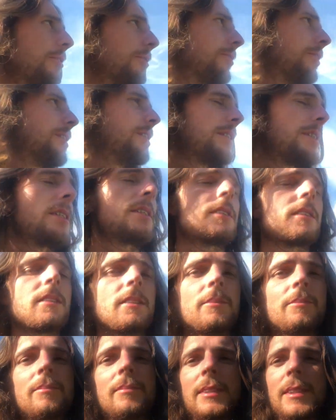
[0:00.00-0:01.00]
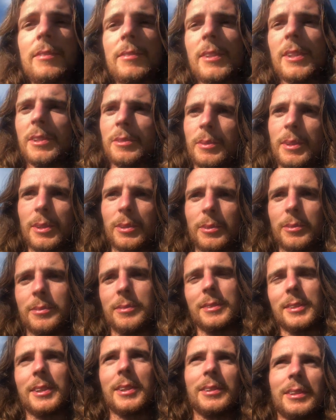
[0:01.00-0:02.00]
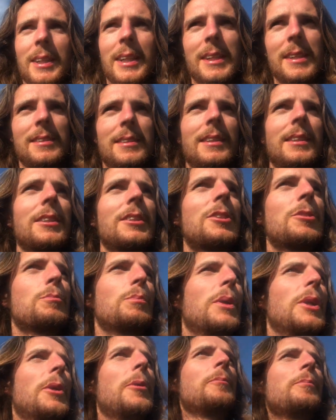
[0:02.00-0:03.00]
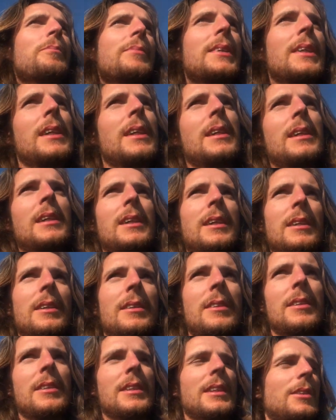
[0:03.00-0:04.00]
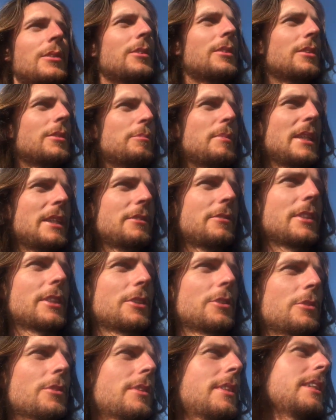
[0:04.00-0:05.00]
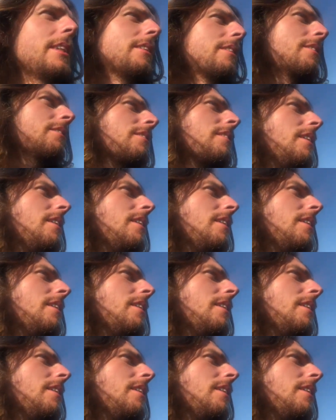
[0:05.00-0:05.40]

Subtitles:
for the system, even though we all don't like slugs, but they all do beneficial things.